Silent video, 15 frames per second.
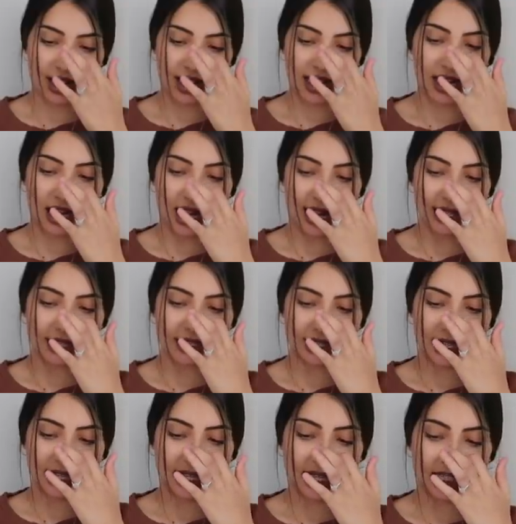that I got
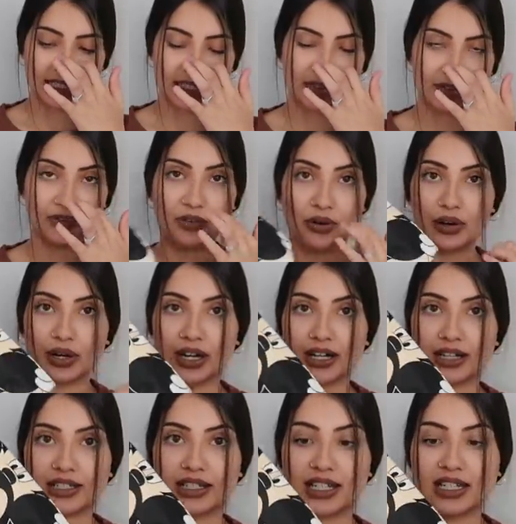is
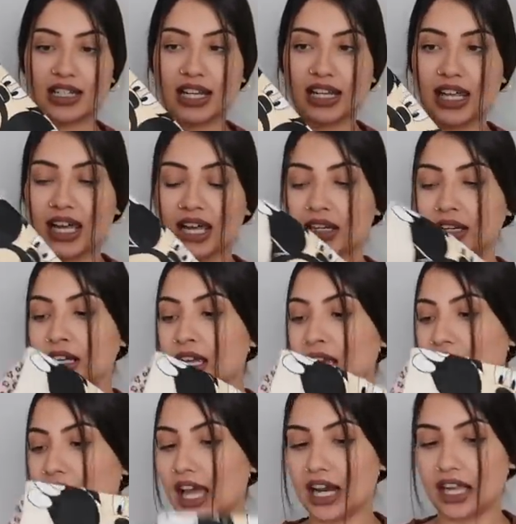for Disneyland,
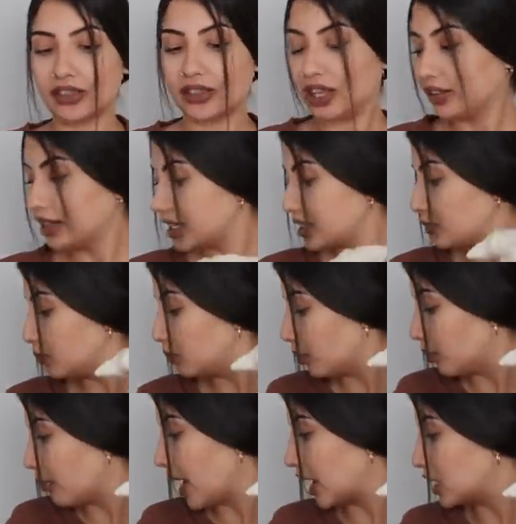and I think this one
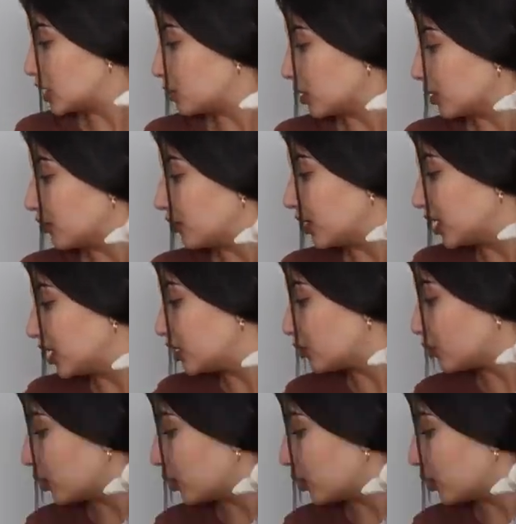will match perfect